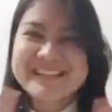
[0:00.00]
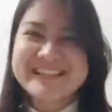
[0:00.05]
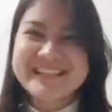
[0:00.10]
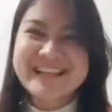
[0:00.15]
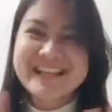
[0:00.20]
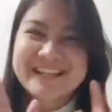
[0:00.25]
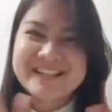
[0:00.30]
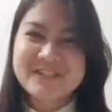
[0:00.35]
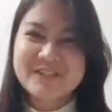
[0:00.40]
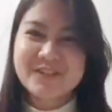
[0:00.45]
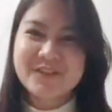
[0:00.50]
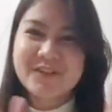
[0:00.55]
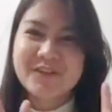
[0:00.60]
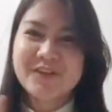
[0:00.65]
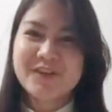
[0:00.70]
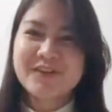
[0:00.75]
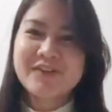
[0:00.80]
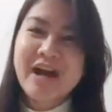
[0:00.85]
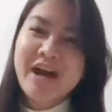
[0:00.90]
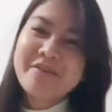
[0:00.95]

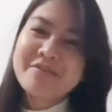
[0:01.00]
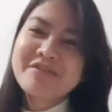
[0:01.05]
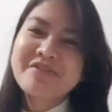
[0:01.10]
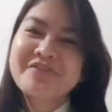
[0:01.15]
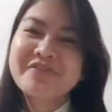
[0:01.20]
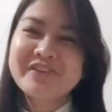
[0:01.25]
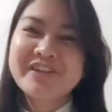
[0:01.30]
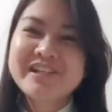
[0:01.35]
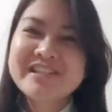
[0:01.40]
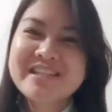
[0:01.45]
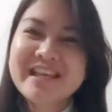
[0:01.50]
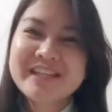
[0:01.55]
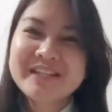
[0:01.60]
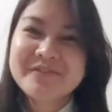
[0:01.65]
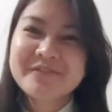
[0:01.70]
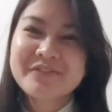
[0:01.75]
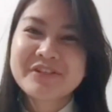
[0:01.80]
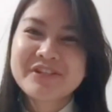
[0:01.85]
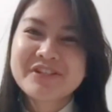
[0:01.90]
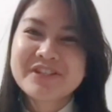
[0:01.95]
Sacho. Happy first
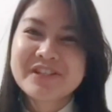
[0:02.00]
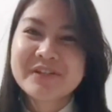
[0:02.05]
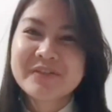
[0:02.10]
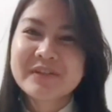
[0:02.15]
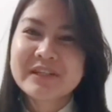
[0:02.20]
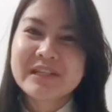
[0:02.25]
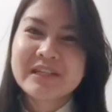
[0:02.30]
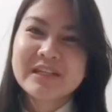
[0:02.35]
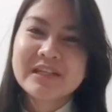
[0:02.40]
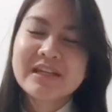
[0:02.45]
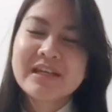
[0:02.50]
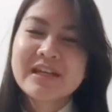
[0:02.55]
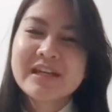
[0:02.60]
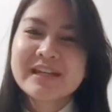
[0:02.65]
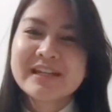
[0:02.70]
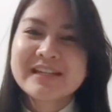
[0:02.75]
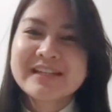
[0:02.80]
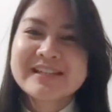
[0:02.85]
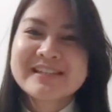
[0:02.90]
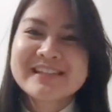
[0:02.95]
anniversary.
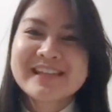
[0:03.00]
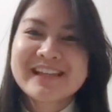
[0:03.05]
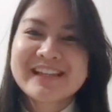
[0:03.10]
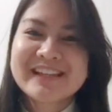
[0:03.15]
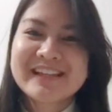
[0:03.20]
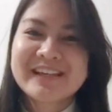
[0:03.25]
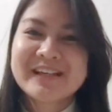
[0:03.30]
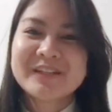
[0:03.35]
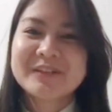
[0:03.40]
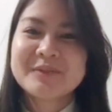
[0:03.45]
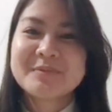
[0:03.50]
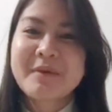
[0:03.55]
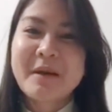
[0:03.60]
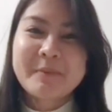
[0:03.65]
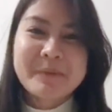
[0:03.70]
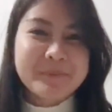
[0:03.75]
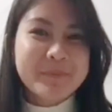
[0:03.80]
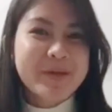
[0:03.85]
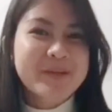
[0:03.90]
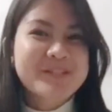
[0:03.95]
Sana
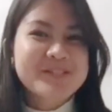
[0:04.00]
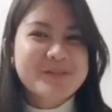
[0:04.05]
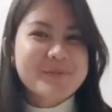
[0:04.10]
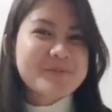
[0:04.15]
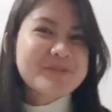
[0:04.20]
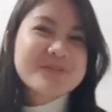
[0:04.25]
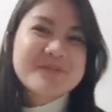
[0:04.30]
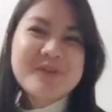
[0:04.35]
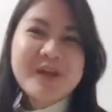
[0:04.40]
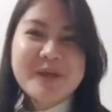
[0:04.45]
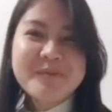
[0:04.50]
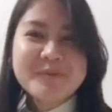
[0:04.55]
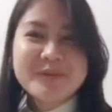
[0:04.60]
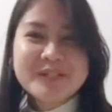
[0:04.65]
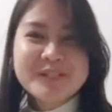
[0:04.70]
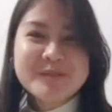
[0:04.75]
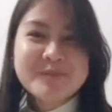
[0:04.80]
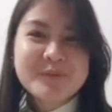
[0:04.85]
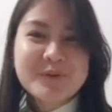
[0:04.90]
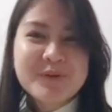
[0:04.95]
dumami pa yung
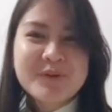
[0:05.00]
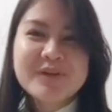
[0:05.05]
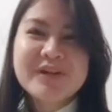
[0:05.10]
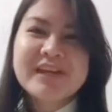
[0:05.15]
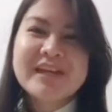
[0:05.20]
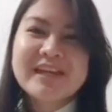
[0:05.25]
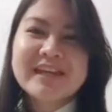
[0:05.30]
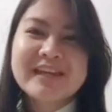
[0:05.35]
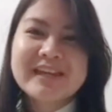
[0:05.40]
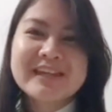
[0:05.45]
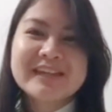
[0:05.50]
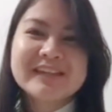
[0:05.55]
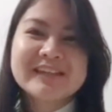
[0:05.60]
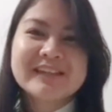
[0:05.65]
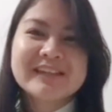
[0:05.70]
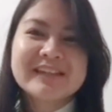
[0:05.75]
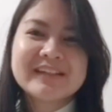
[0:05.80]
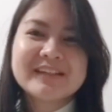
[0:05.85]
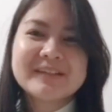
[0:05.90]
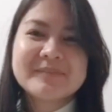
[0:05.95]
subscribers mo
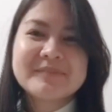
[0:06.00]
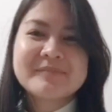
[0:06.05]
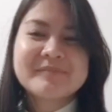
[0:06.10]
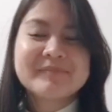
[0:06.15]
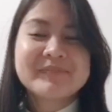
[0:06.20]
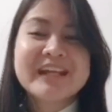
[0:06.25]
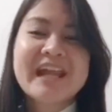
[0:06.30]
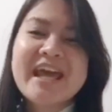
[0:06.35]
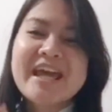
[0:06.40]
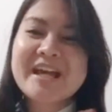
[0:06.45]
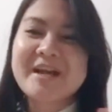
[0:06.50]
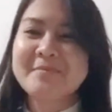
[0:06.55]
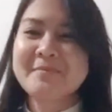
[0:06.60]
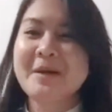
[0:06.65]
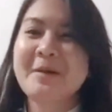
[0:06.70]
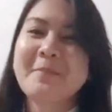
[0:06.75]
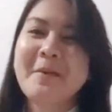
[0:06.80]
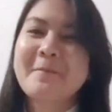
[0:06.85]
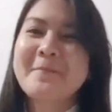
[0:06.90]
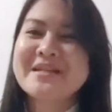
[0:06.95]
and marami ka
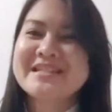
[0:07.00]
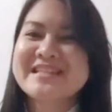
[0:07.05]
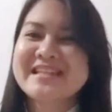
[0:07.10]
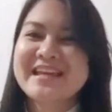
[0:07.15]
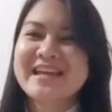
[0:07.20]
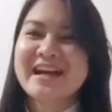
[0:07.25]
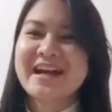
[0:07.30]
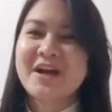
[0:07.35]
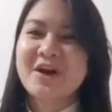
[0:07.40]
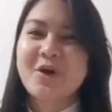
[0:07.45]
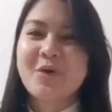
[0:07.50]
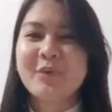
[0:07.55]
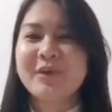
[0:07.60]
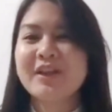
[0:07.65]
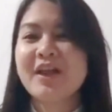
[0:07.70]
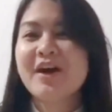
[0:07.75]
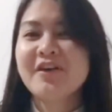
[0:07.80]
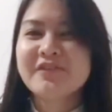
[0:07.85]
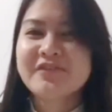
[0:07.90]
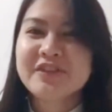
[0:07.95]
pang mapasaya. We
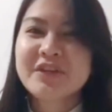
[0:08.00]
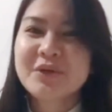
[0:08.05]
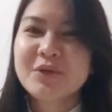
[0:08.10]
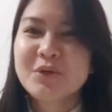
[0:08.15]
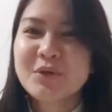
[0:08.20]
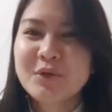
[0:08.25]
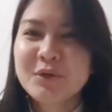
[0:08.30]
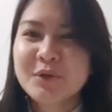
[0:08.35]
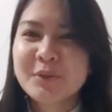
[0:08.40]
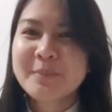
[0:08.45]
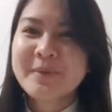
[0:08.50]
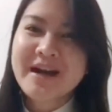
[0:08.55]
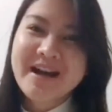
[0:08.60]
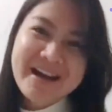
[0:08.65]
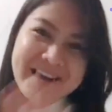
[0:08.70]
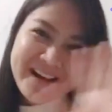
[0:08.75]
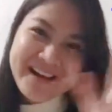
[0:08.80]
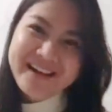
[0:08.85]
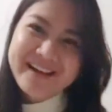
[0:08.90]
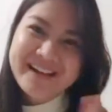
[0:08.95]
love you!
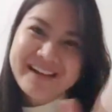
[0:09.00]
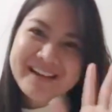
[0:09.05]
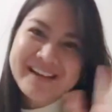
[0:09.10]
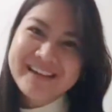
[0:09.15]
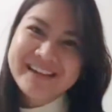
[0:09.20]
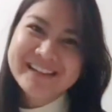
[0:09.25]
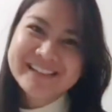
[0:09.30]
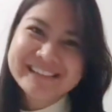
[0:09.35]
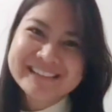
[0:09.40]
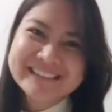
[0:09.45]
Bye!